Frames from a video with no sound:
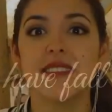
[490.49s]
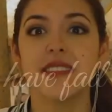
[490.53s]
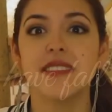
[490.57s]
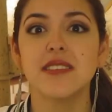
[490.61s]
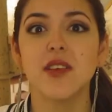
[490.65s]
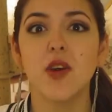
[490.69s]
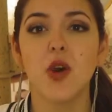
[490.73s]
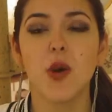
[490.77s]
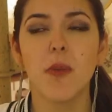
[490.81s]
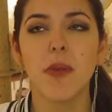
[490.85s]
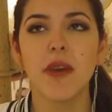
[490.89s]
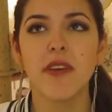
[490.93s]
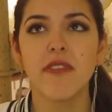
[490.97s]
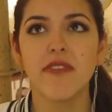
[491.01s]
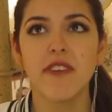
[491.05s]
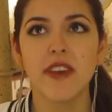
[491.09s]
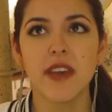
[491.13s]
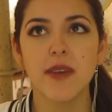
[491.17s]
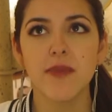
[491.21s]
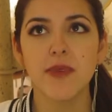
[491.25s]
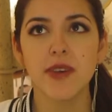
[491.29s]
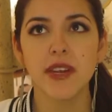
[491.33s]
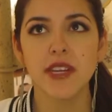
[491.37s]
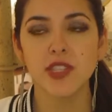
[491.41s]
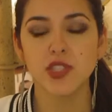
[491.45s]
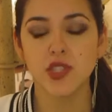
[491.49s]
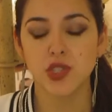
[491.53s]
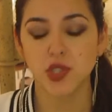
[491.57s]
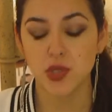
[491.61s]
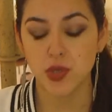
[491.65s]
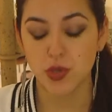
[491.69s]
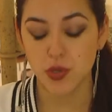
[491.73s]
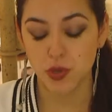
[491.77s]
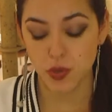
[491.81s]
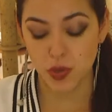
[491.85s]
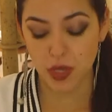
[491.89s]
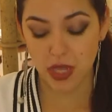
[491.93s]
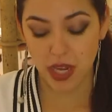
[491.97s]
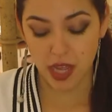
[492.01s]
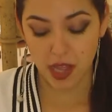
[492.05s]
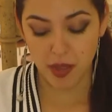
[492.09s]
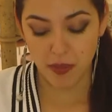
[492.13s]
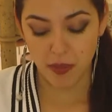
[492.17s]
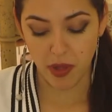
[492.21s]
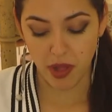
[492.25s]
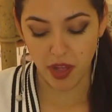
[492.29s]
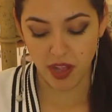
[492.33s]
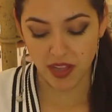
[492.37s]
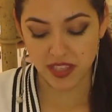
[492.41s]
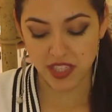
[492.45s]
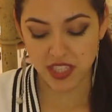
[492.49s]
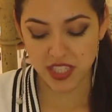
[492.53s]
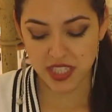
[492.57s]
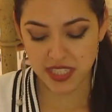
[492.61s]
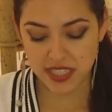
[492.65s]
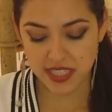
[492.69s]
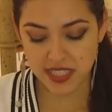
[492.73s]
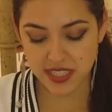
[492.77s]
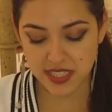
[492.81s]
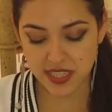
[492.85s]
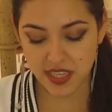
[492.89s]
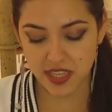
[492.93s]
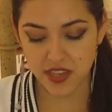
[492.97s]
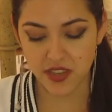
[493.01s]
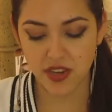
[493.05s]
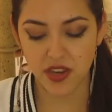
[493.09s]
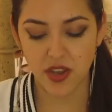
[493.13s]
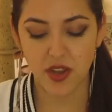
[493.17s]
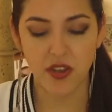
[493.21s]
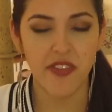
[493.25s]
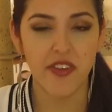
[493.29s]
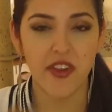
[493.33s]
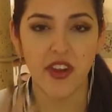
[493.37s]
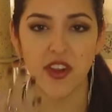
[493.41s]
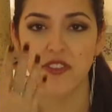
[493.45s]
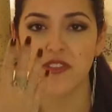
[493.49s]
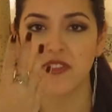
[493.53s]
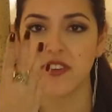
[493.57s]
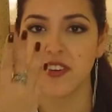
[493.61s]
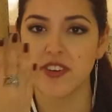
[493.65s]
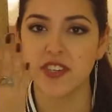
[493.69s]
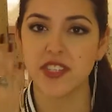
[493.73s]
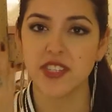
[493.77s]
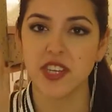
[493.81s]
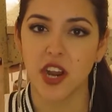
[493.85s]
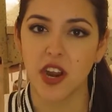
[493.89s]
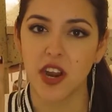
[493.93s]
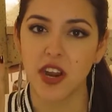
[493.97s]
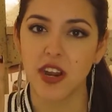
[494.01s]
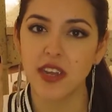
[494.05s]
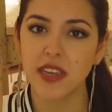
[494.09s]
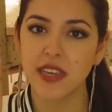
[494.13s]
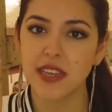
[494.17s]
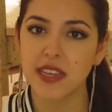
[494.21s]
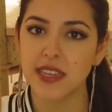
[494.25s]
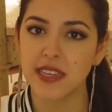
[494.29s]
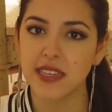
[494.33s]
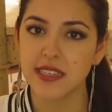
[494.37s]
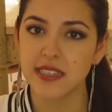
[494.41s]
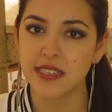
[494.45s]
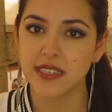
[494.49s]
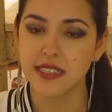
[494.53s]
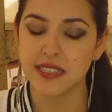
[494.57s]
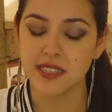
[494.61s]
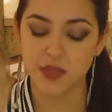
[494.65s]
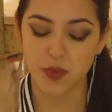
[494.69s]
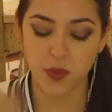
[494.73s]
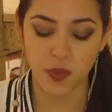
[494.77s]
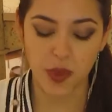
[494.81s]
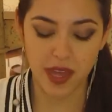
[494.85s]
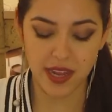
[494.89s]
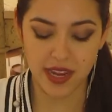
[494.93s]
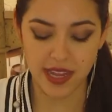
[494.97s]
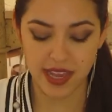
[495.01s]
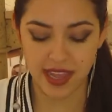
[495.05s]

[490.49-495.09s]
So my favorite two nail polishes, you know, they're very dark, like this one,